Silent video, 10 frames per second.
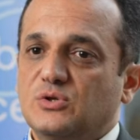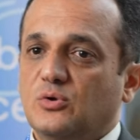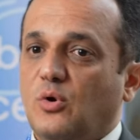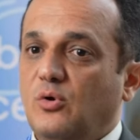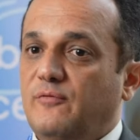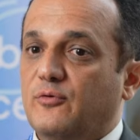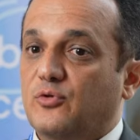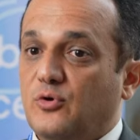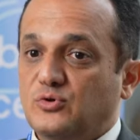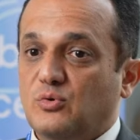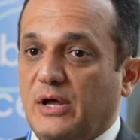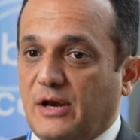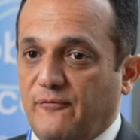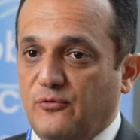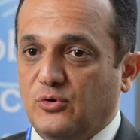is not only for those who
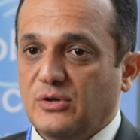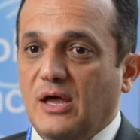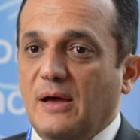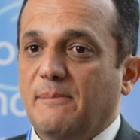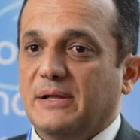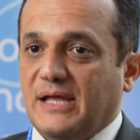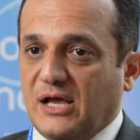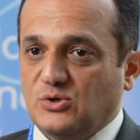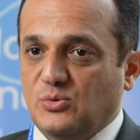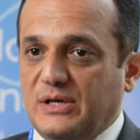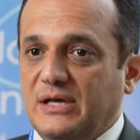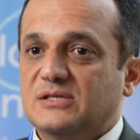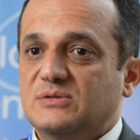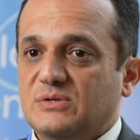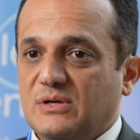can afford, but actually
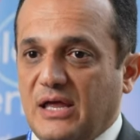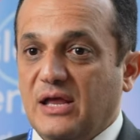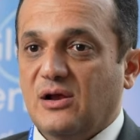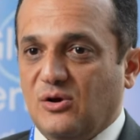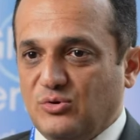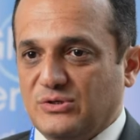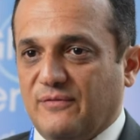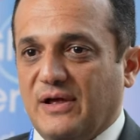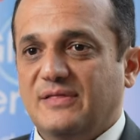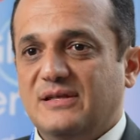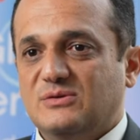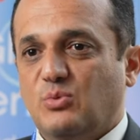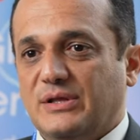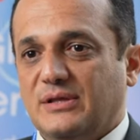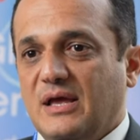it's inclusive, and this is
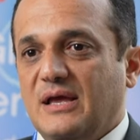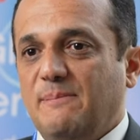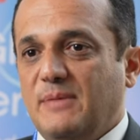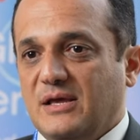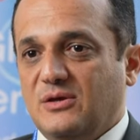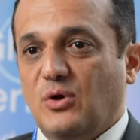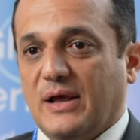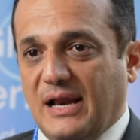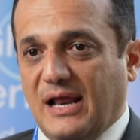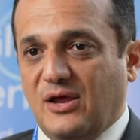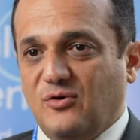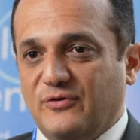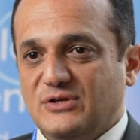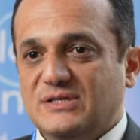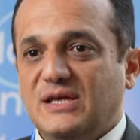what makes Galala
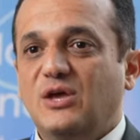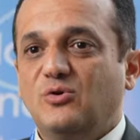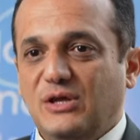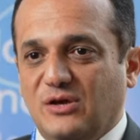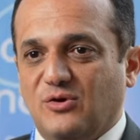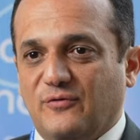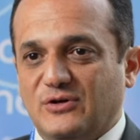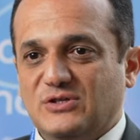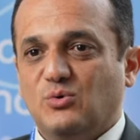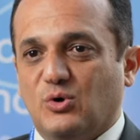University a unique university